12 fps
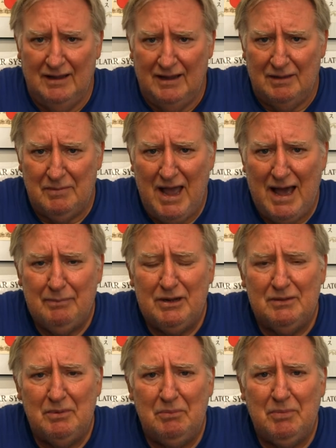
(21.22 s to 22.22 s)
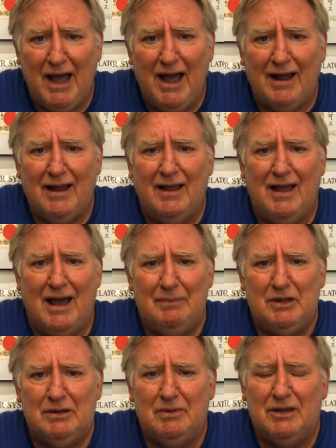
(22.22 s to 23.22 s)
am happy to be back,
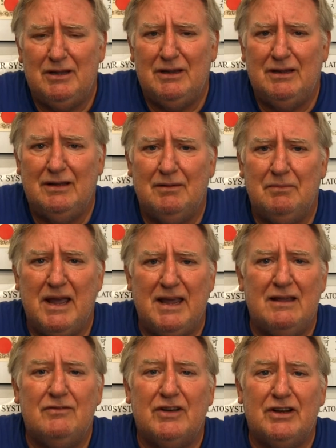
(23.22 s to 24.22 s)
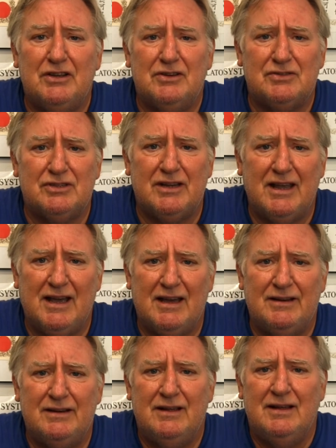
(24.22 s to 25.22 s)
happy to be making videos
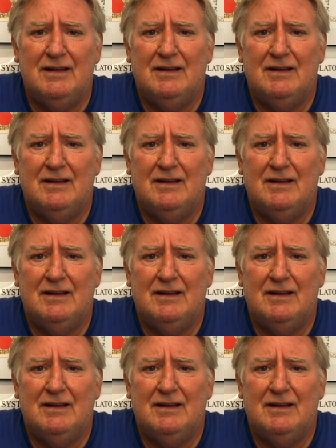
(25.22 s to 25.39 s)
again,